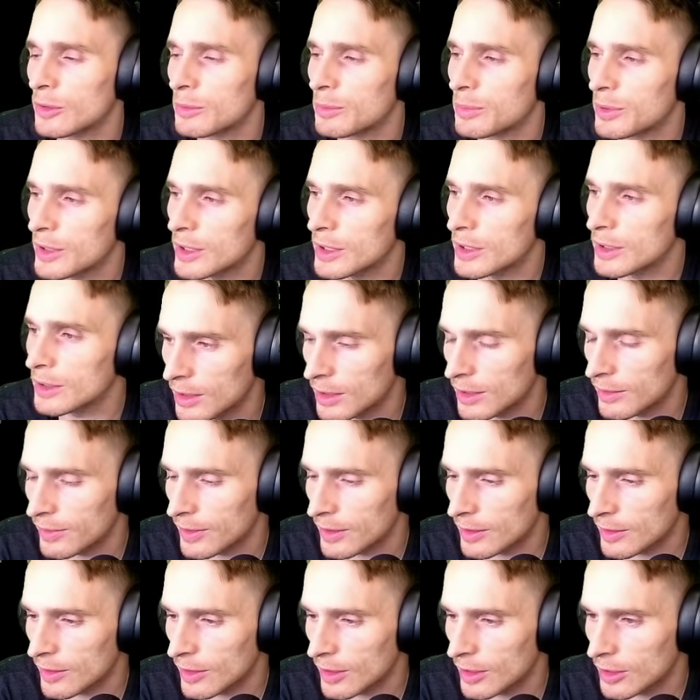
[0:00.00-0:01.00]
pick. If
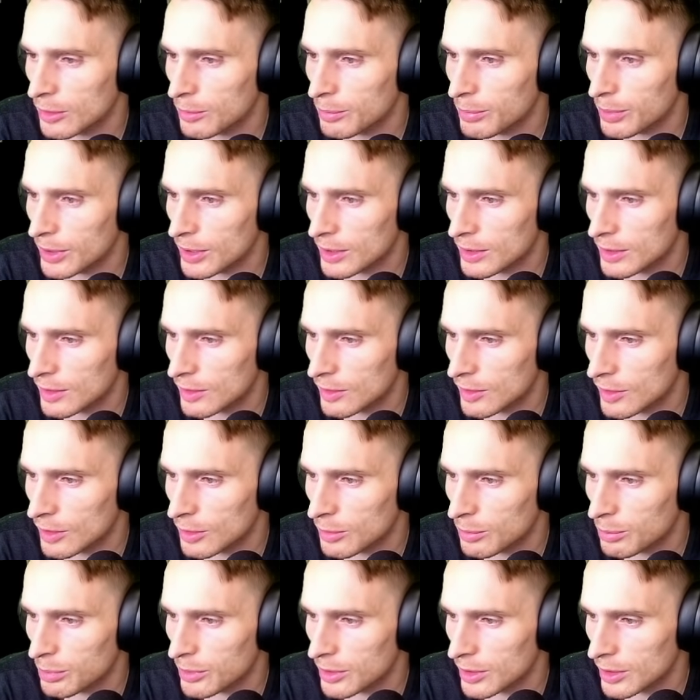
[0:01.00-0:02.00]
that's not your pick, that's not
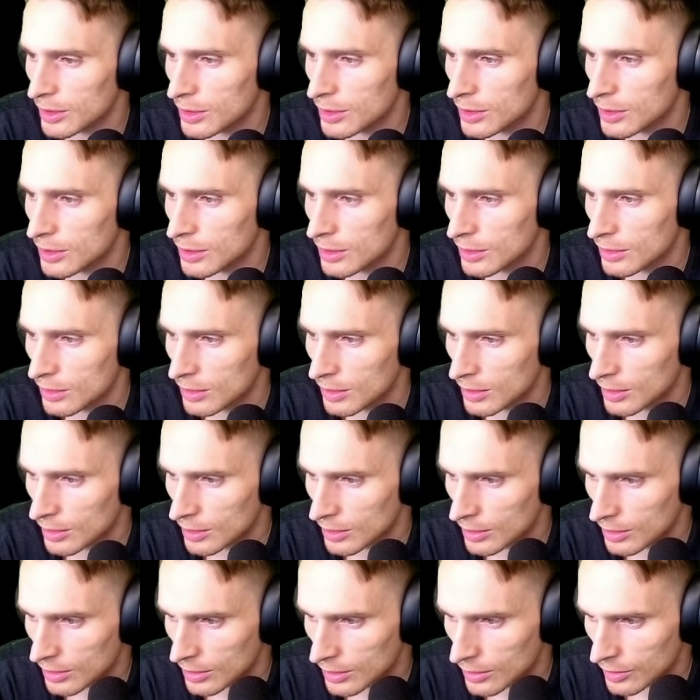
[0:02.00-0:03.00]
your pick.
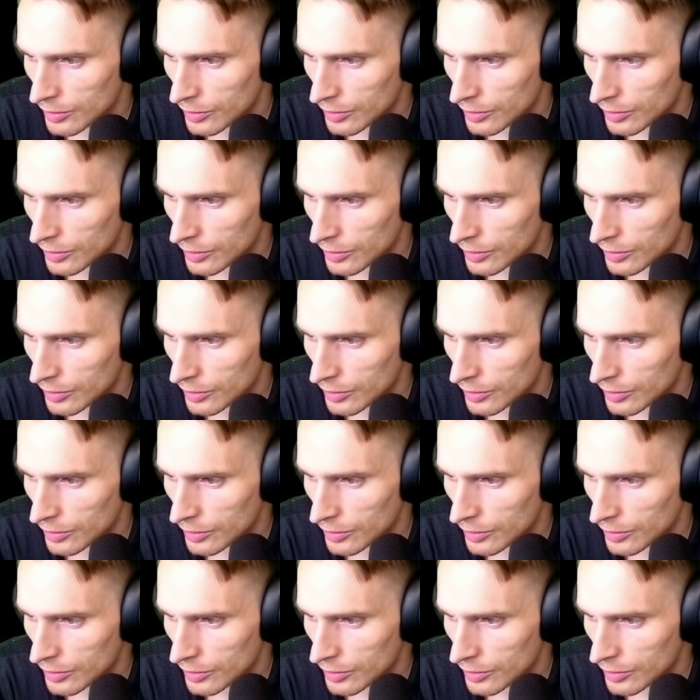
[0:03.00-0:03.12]
Let's